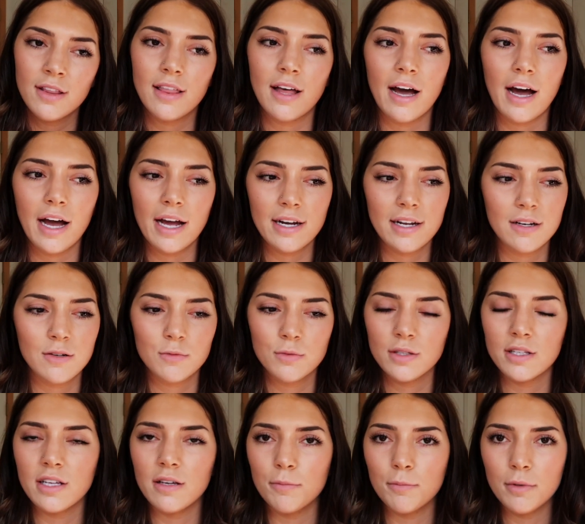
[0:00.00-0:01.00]
that I didn't
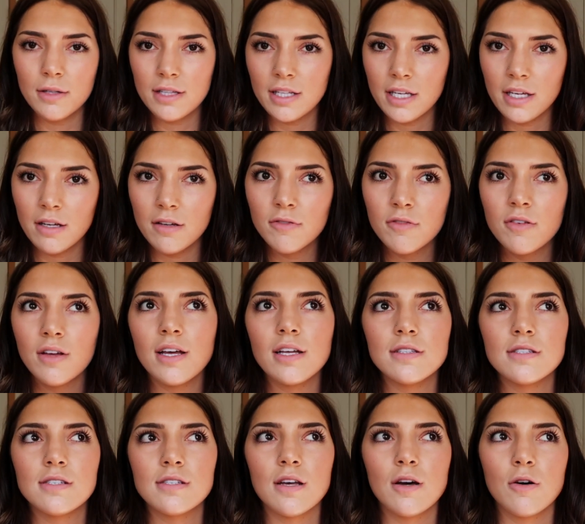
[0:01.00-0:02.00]
really believe, and
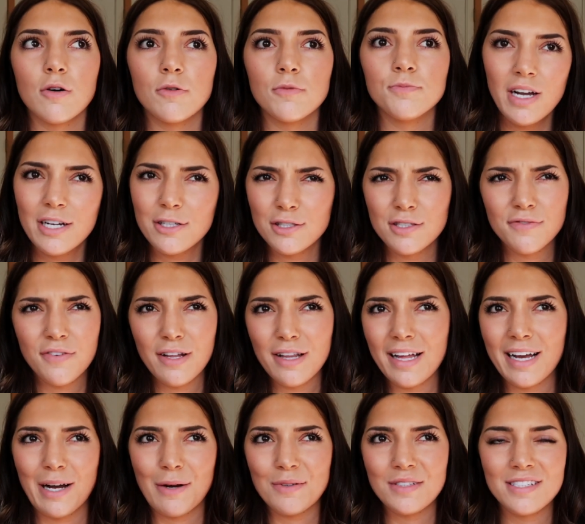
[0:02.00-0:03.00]
so I just felt
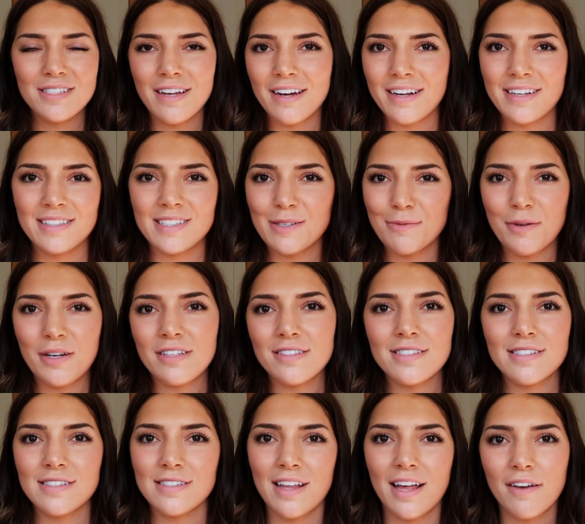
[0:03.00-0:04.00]
like I was stuck in someone
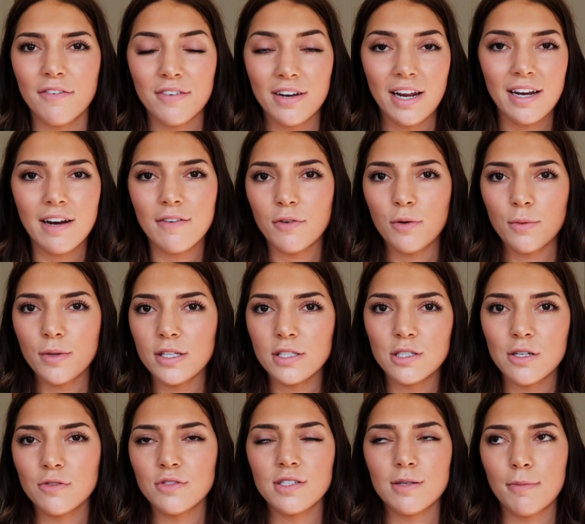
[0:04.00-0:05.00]
else's life and I never really
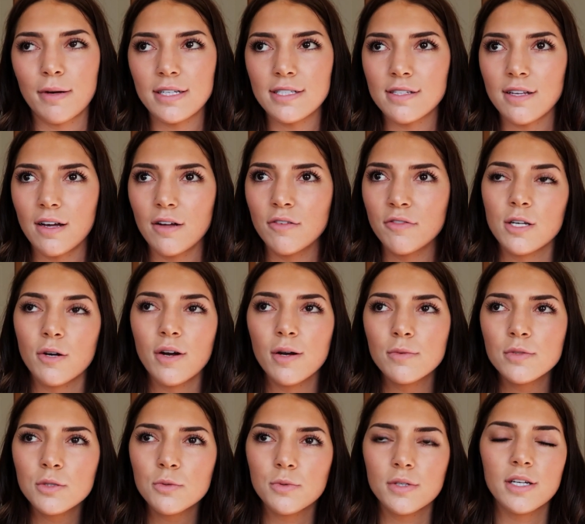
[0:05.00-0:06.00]
chose it myself. So it
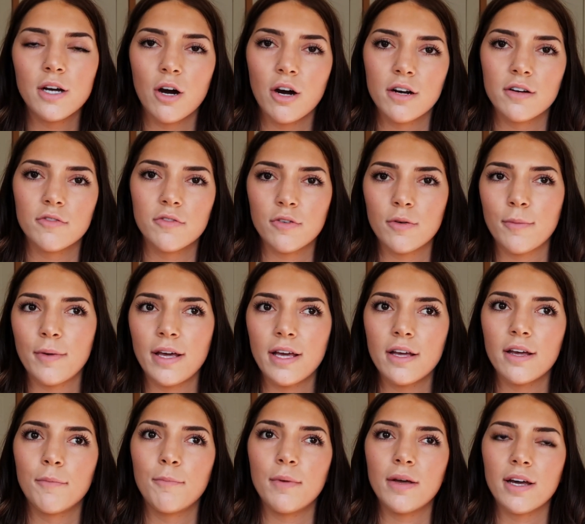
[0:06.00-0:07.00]
was really hard for
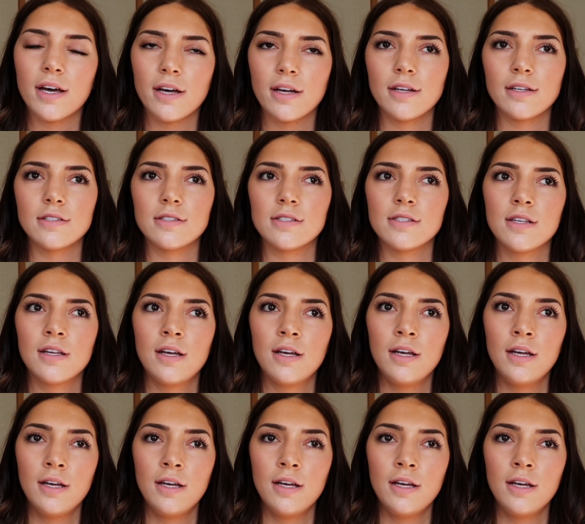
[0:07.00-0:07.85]
me because